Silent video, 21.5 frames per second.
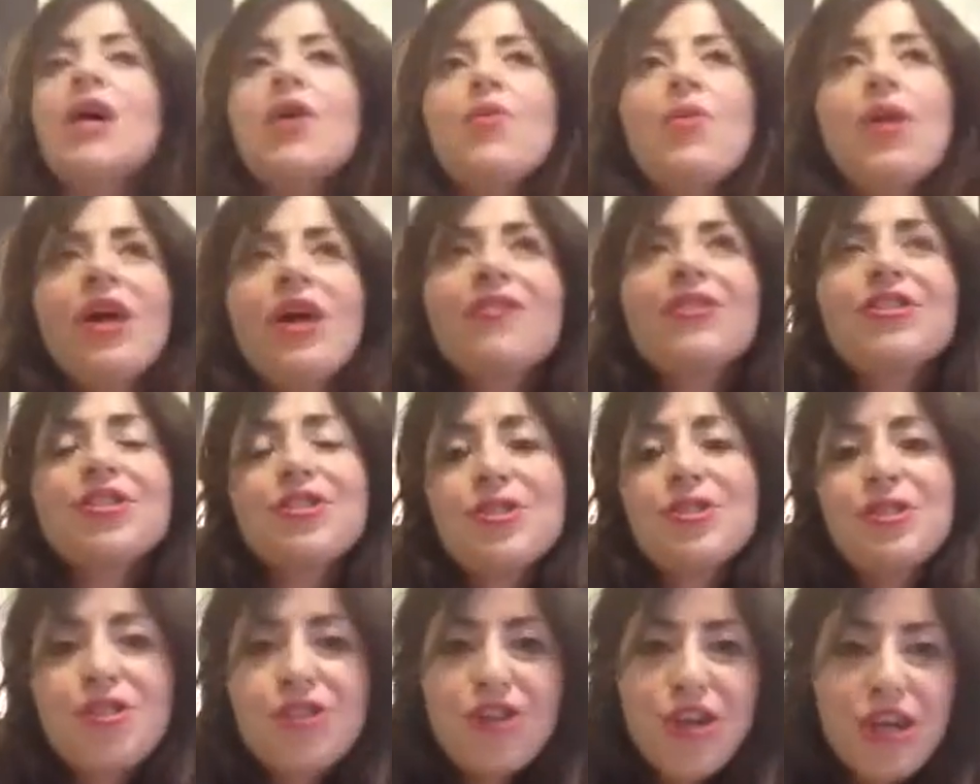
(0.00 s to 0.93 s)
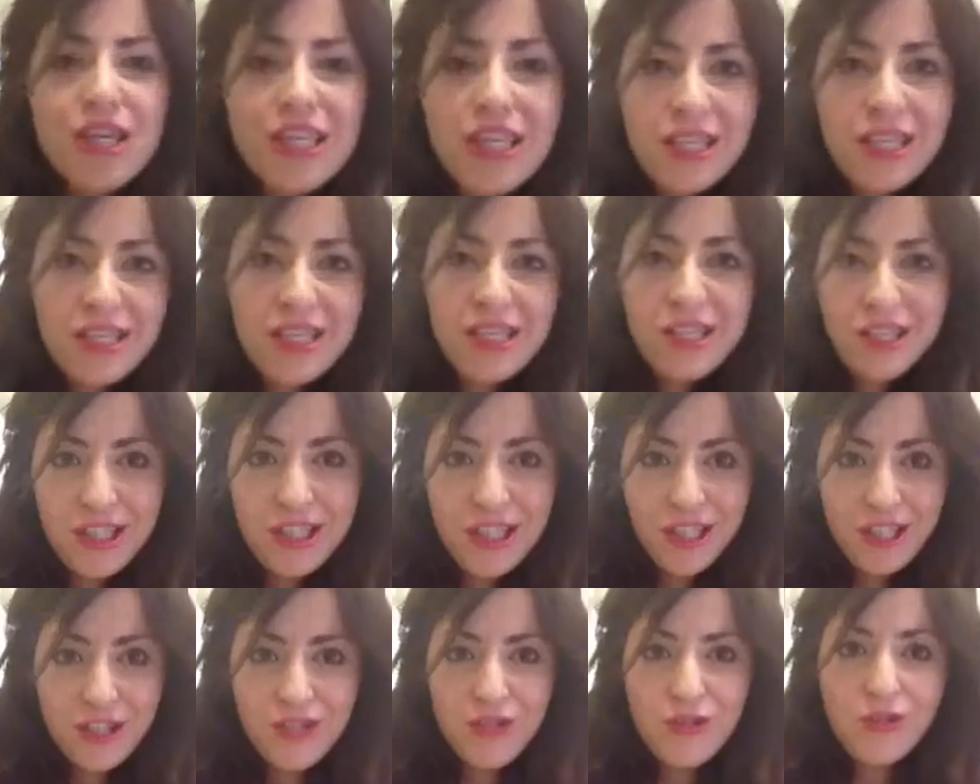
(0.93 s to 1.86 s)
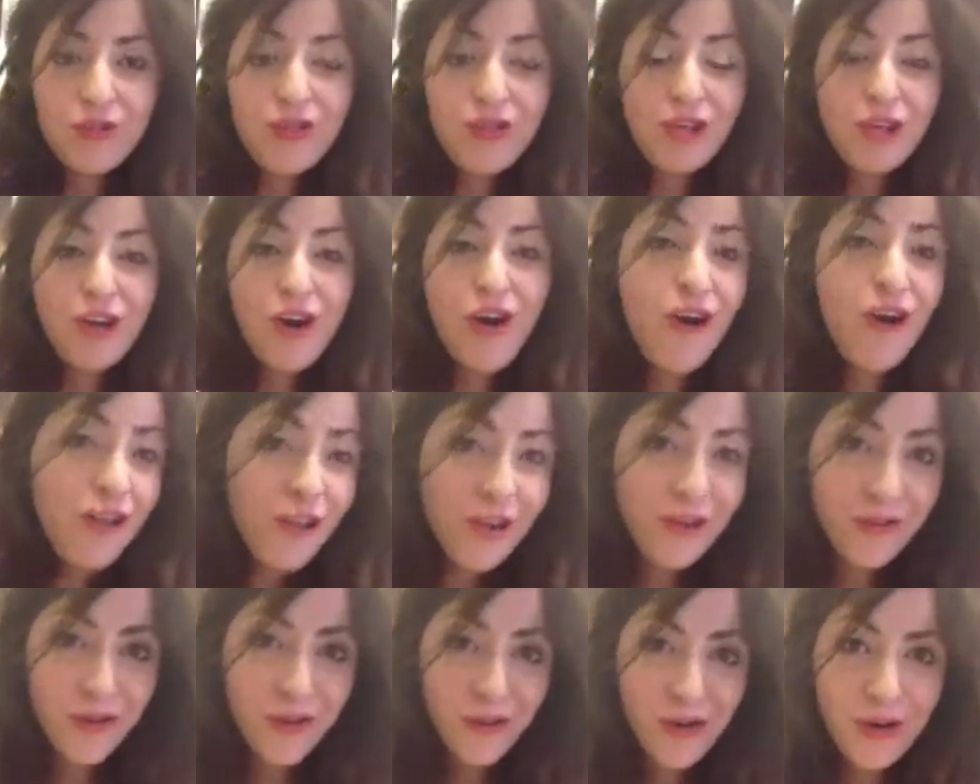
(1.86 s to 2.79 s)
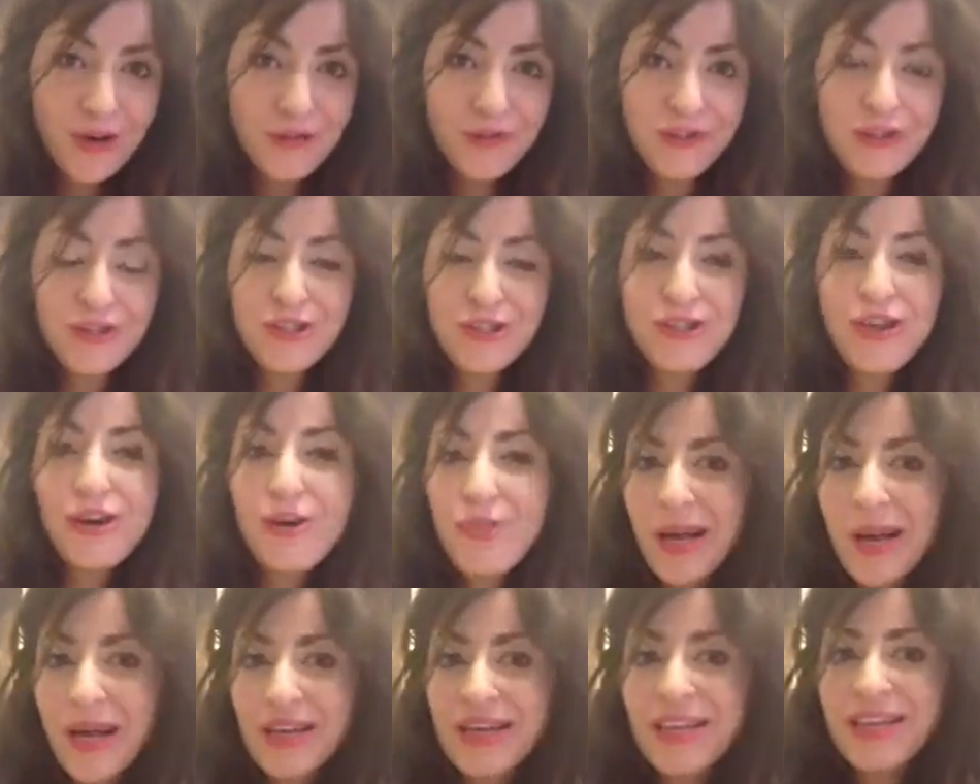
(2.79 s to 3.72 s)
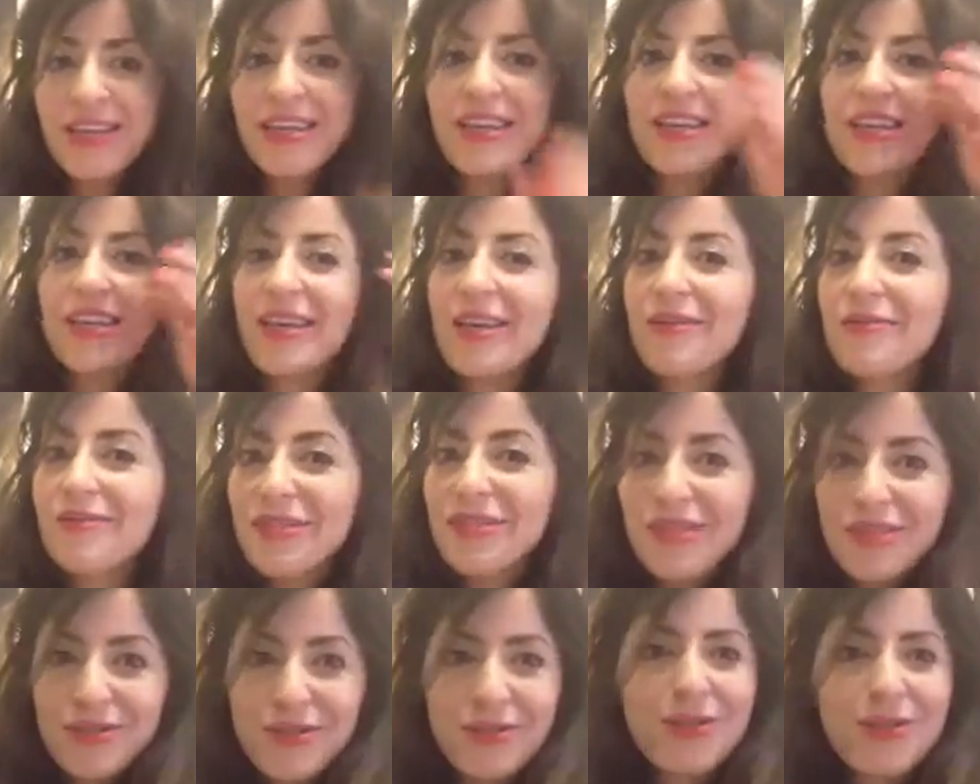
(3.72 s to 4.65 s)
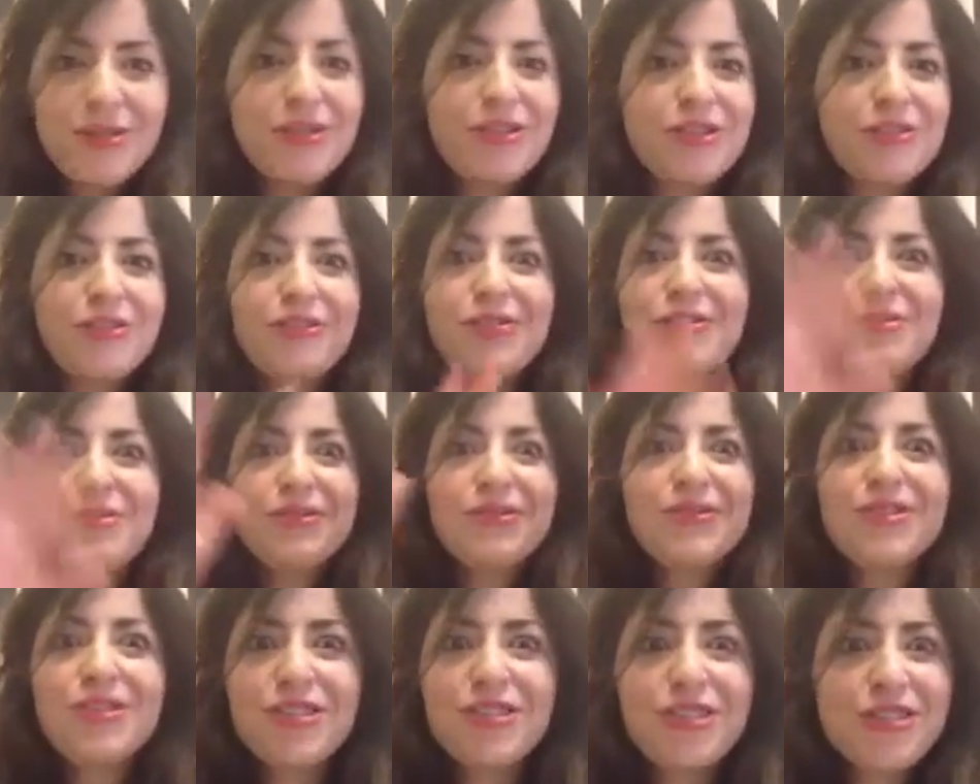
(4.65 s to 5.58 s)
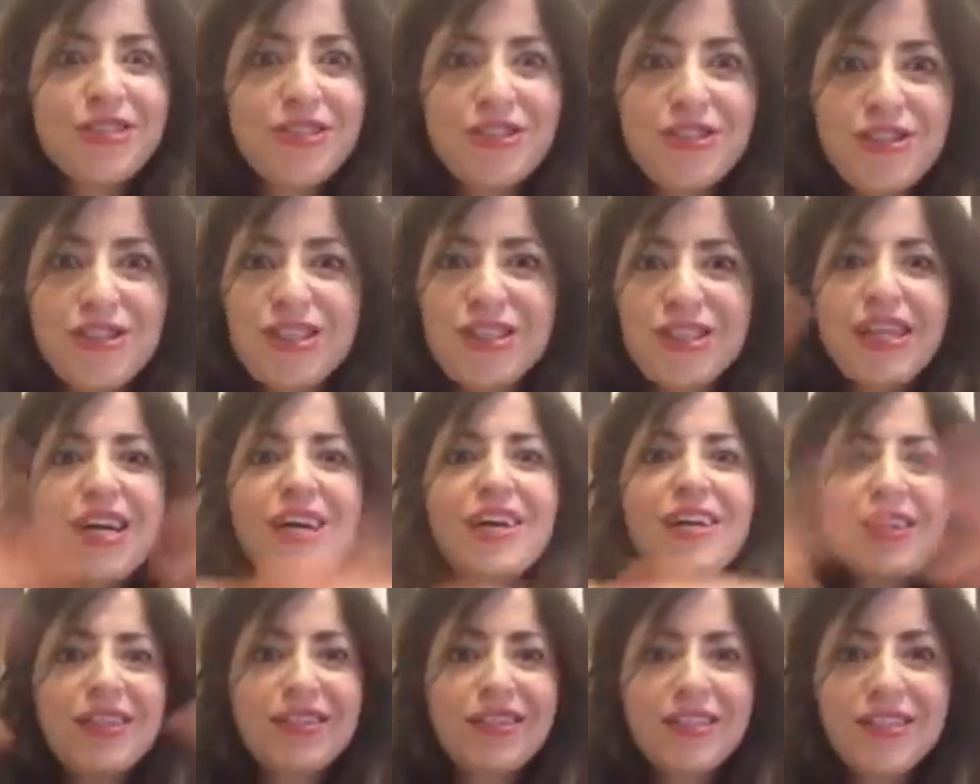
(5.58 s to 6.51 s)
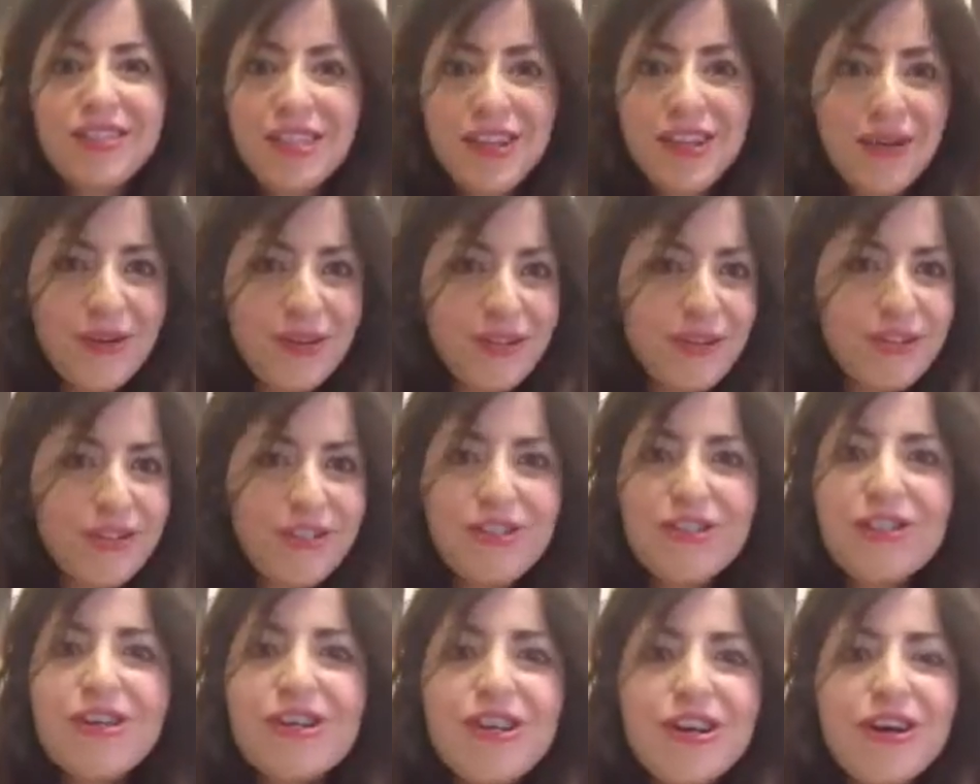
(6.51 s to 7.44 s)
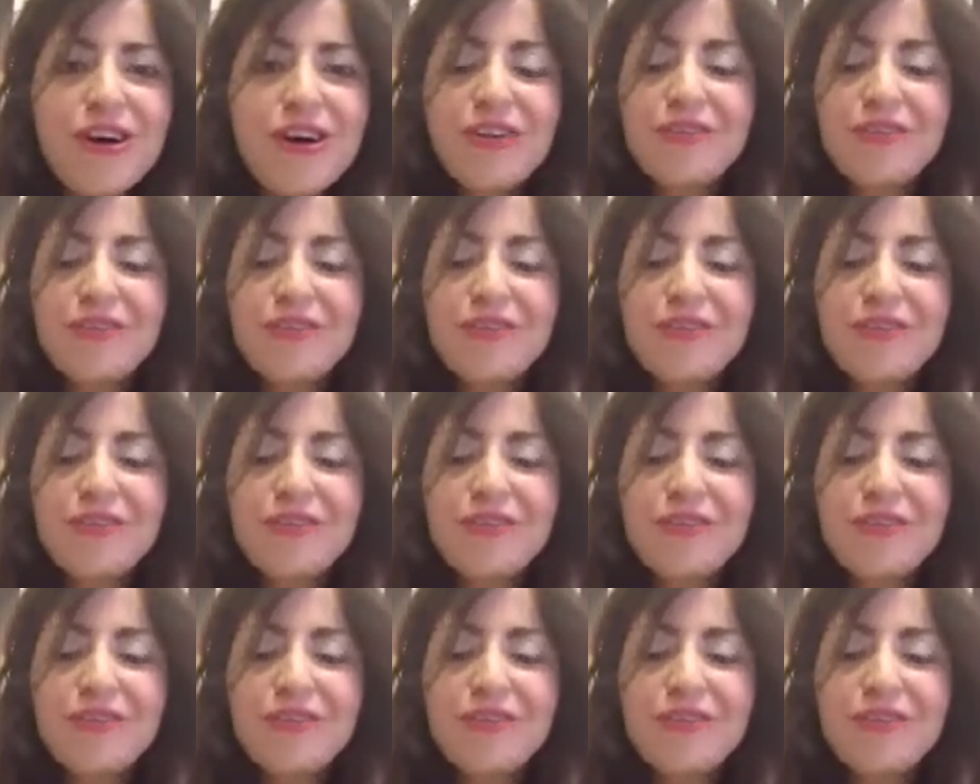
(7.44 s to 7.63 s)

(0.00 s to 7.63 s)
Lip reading: When I was starting nursing school, like all of you, I was so panicking. Everything was new. I was just stressed out. I didn't know what to do.